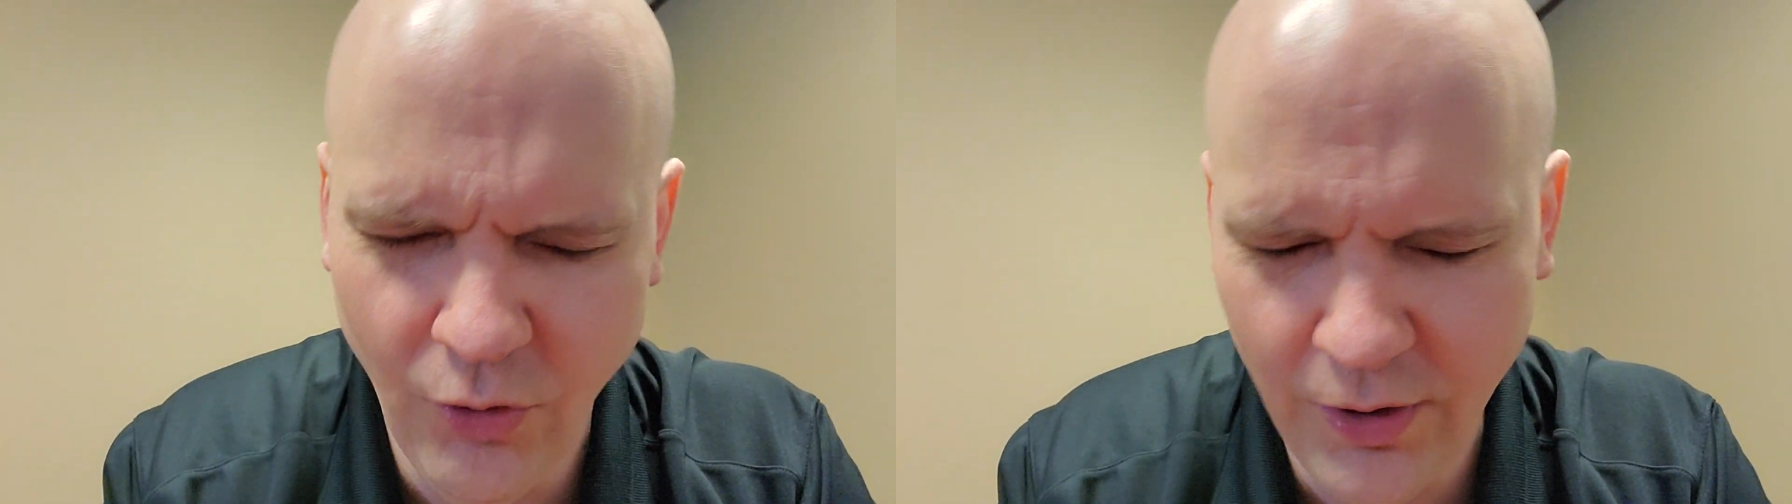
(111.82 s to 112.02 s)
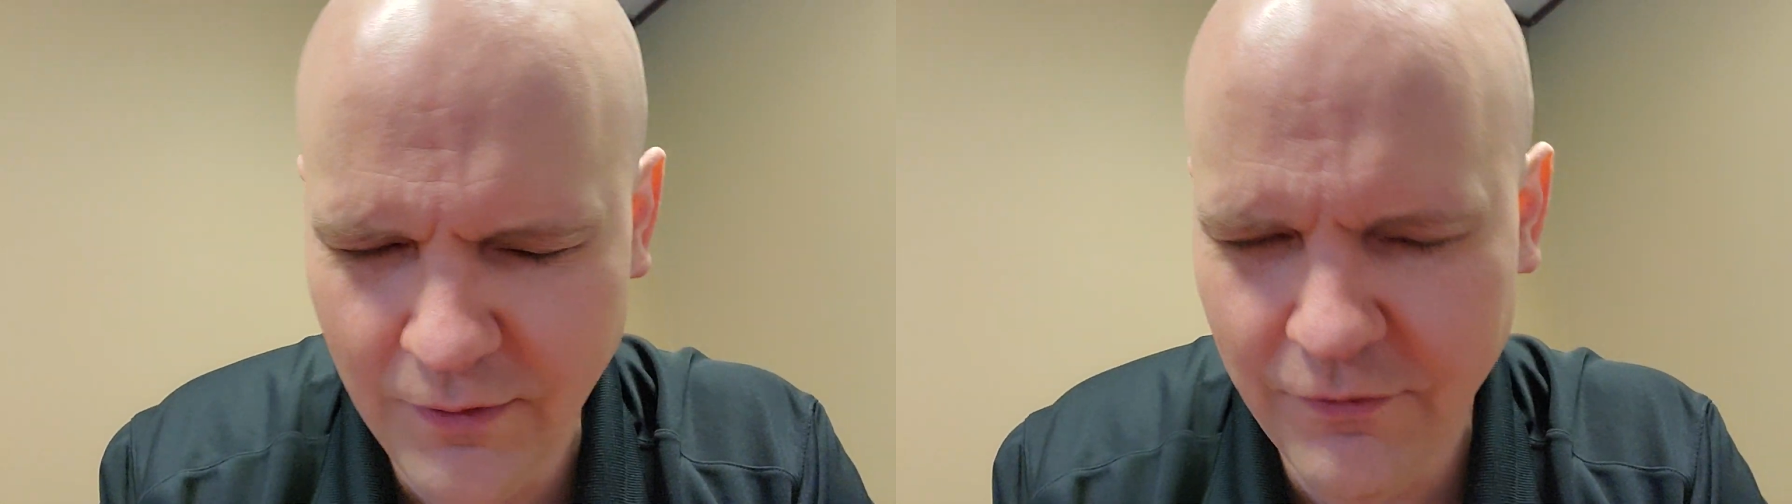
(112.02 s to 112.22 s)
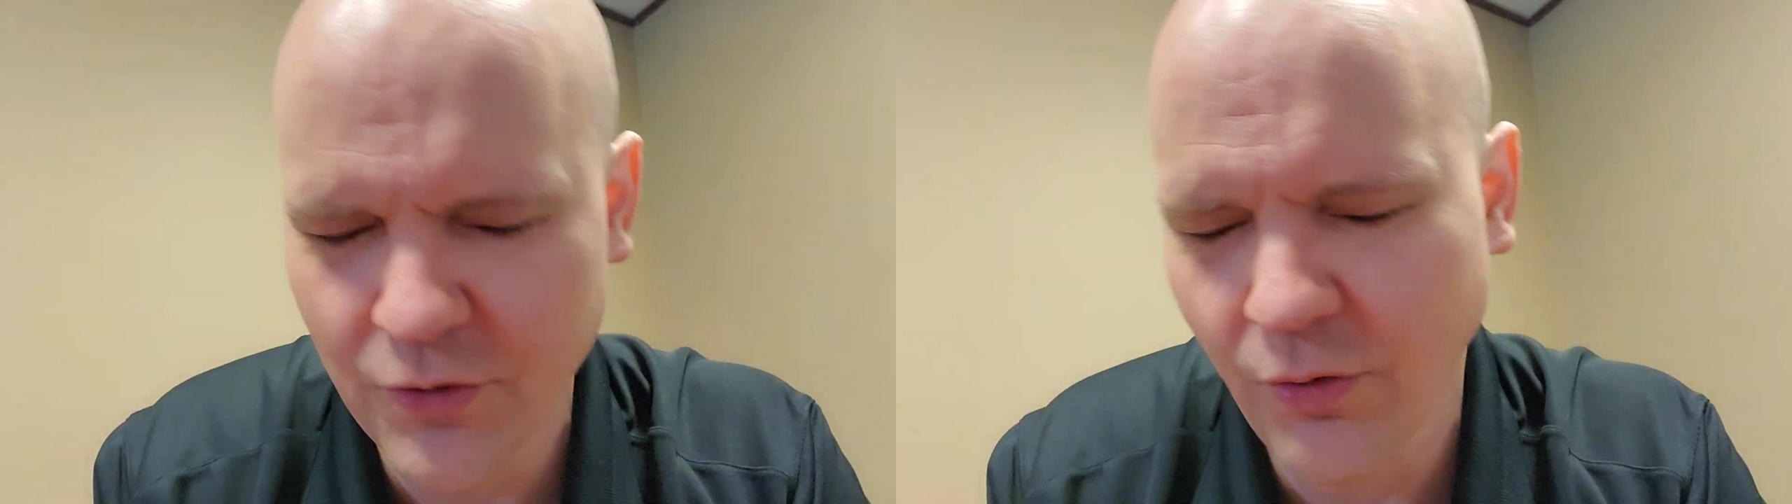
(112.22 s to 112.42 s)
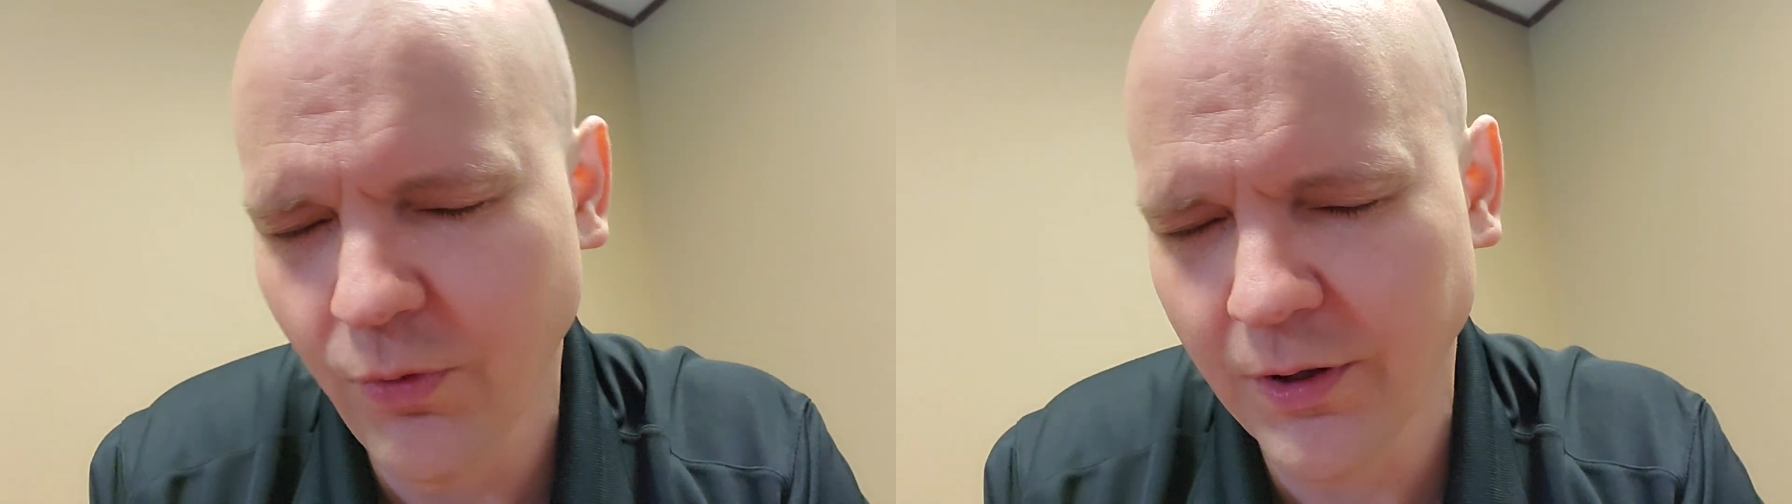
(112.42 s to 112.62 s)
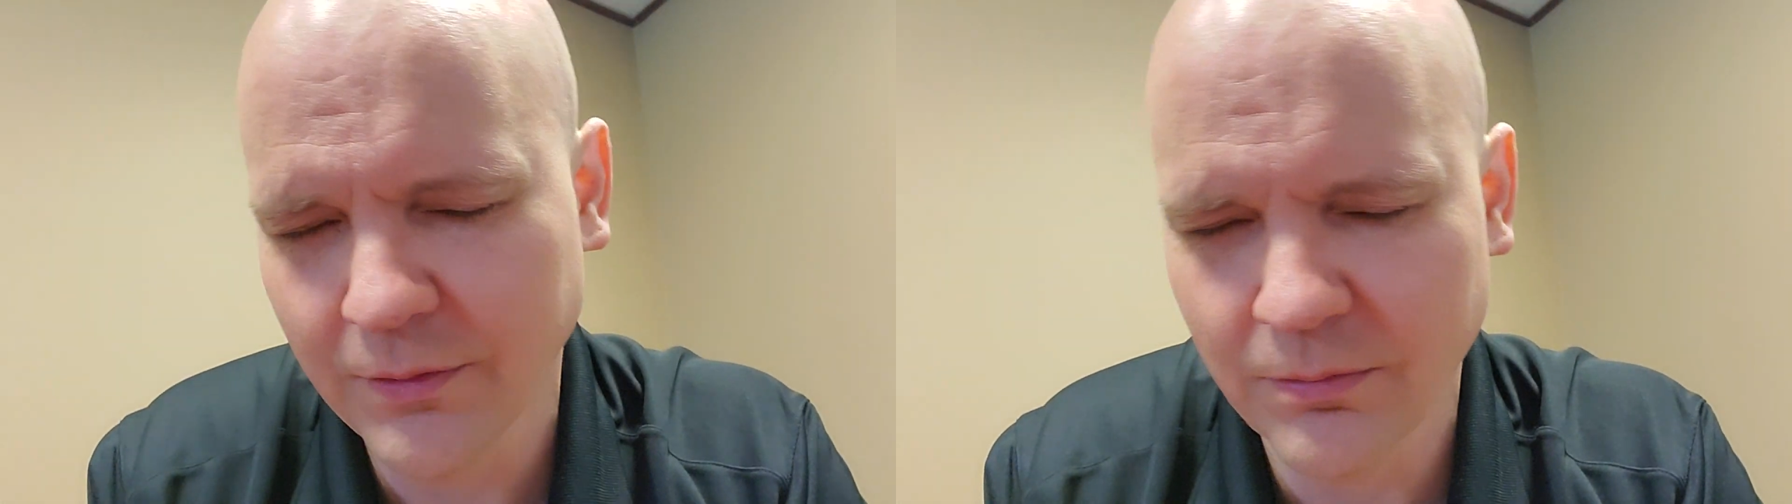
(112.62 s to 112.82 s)
Or if you
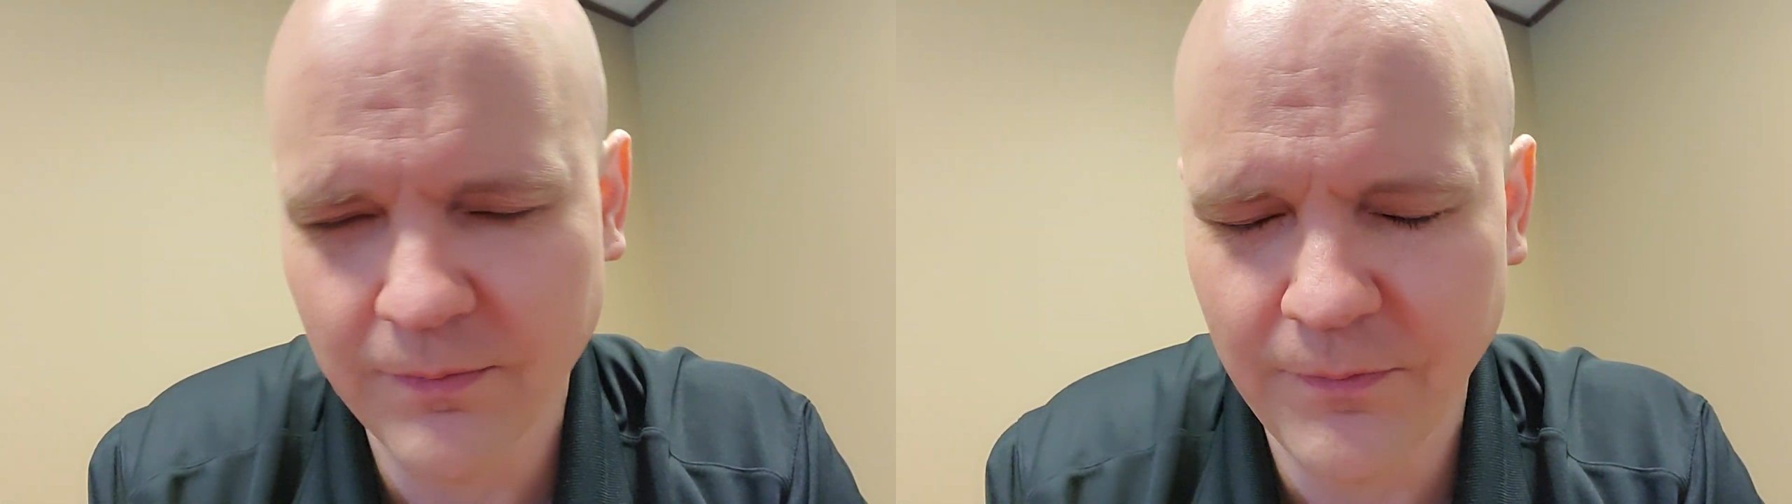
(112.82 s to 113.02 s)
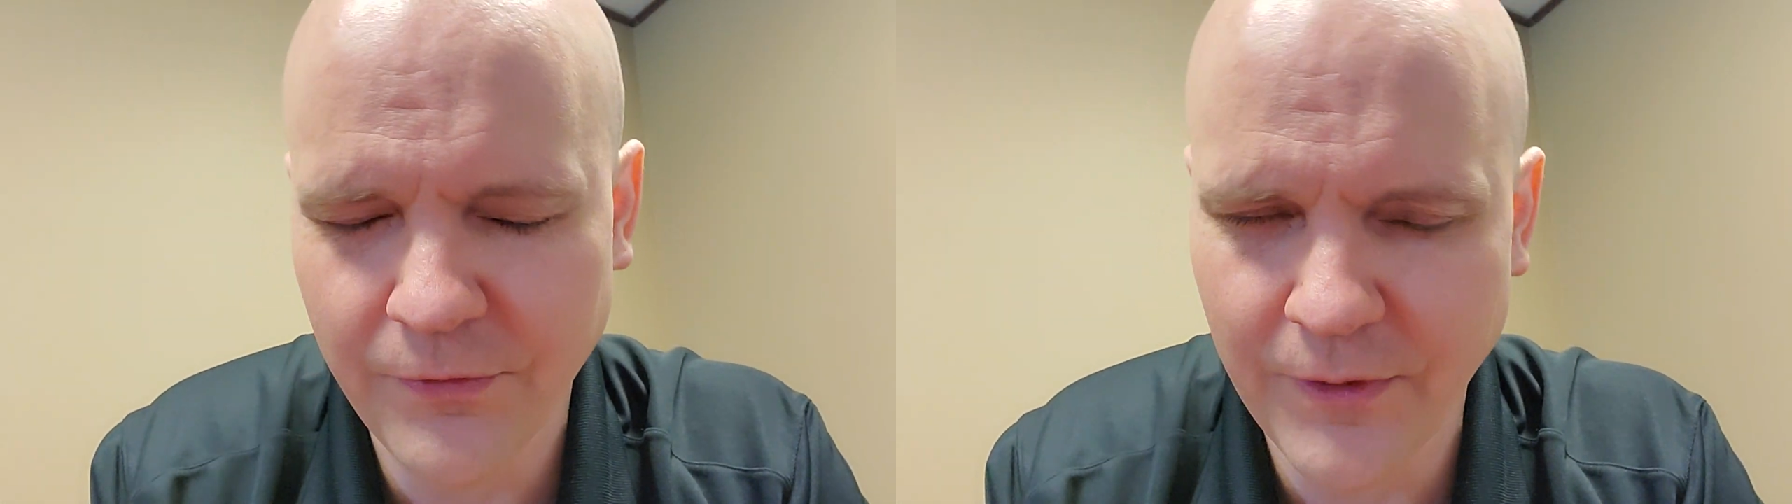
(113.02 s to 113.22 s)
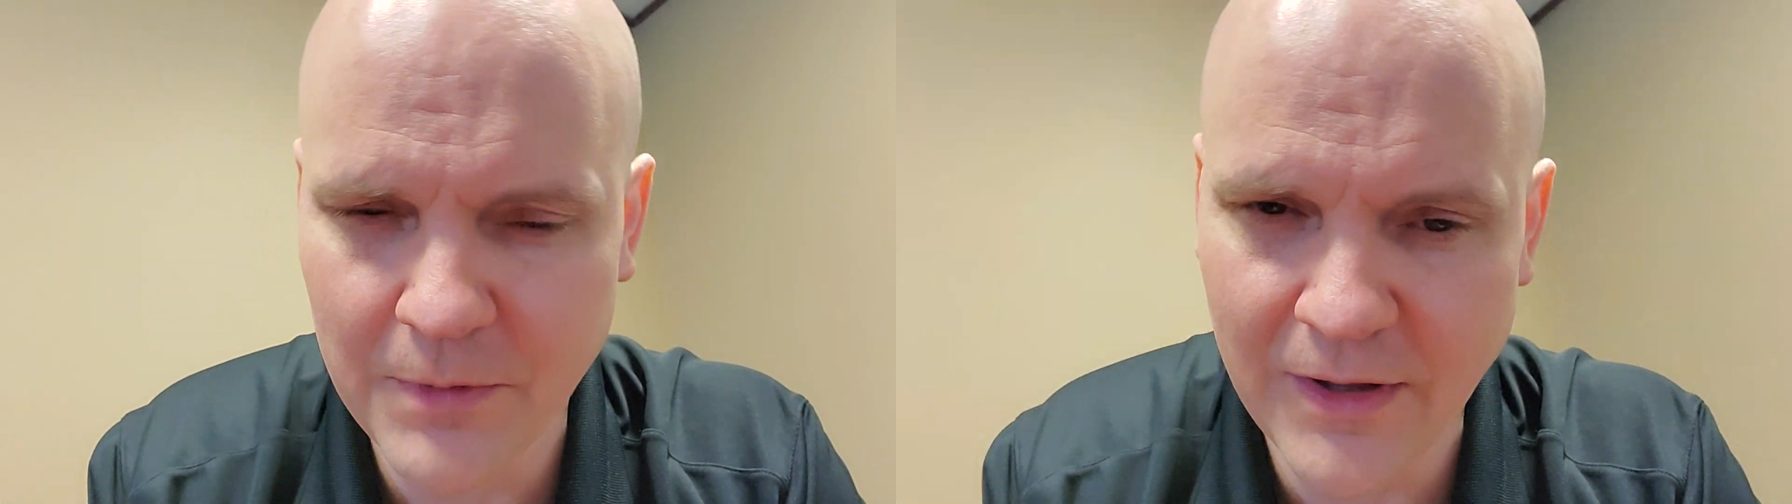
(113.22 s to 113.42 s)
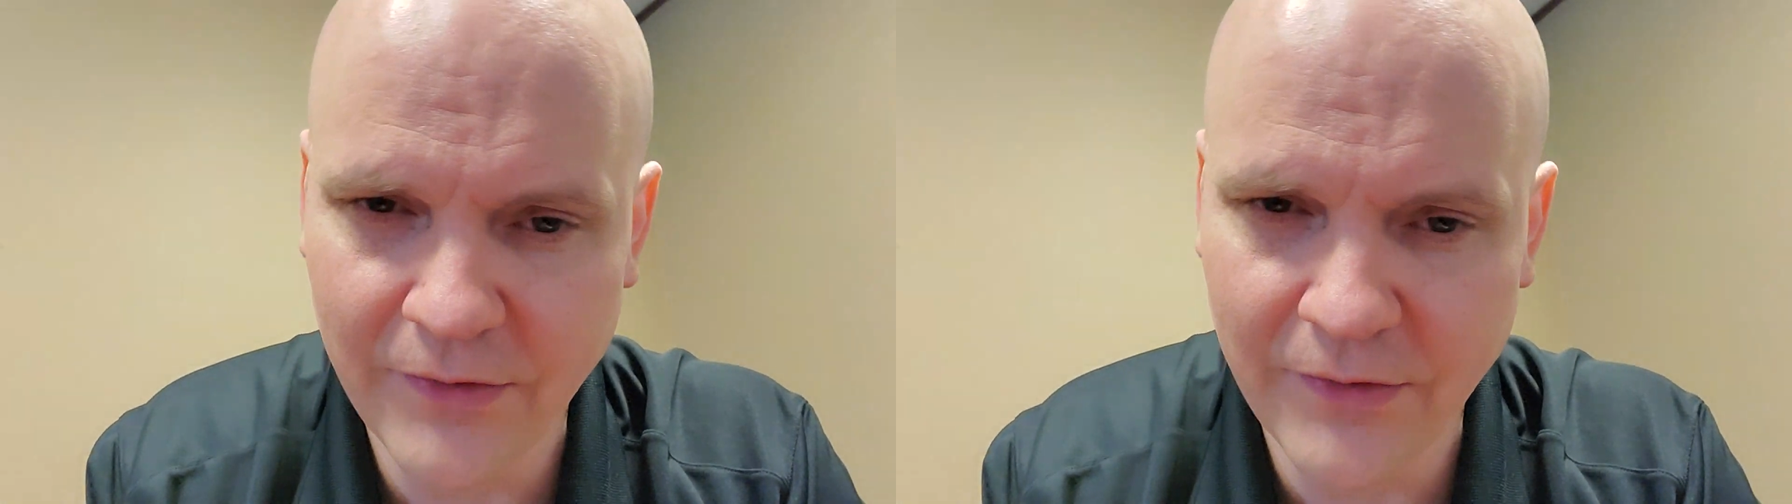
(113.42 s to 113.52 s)
don't want to, I mean,